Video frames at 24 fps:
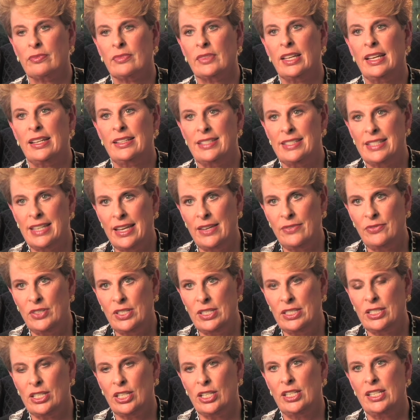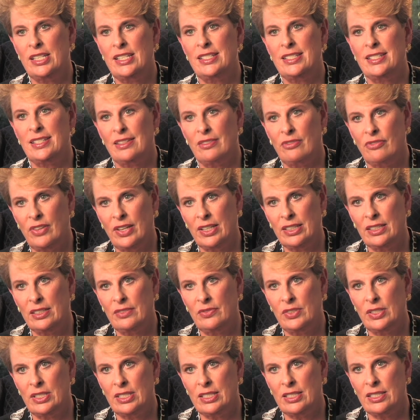and safety studies and
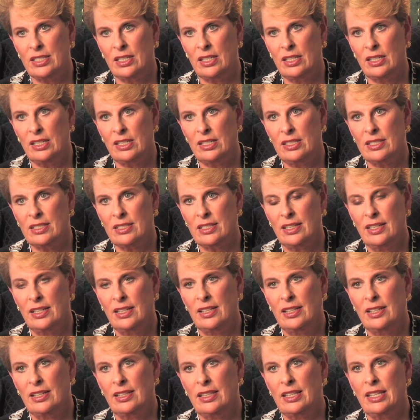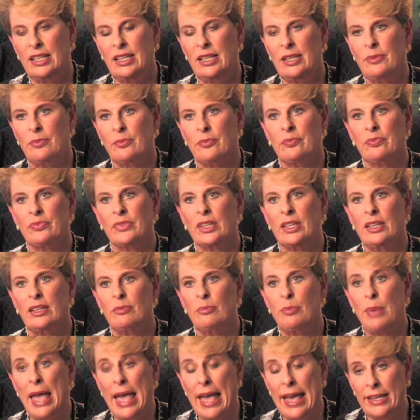effectiveness studies. The
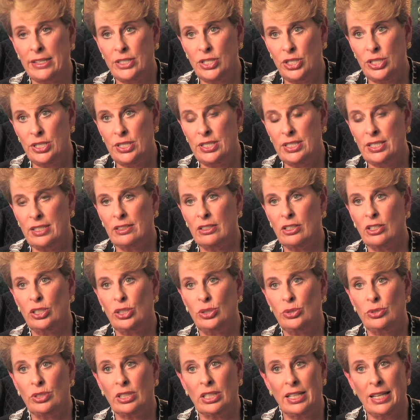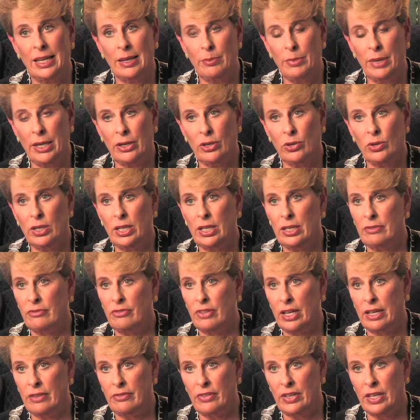patches include Climera and
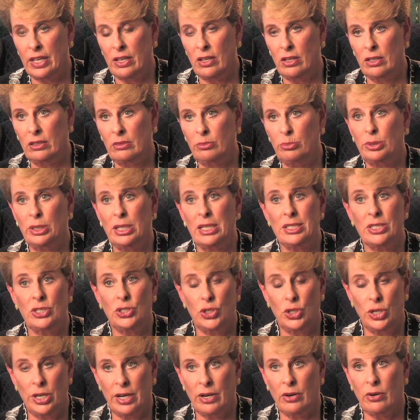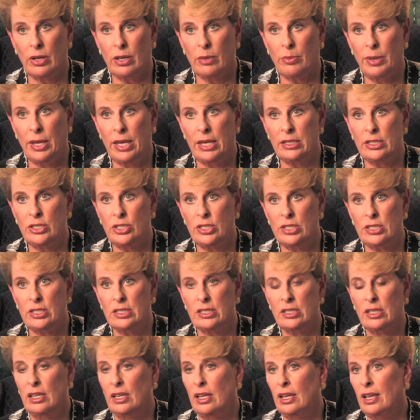Vivel, plus generic patches.
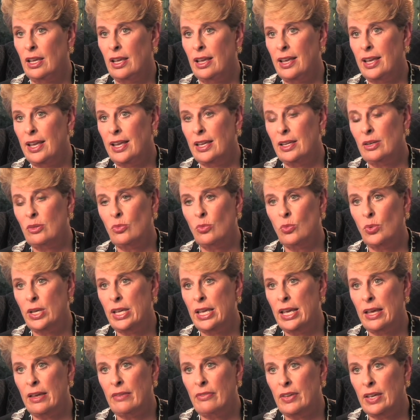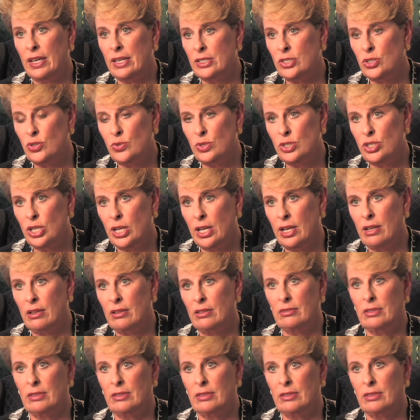And we have Estrogel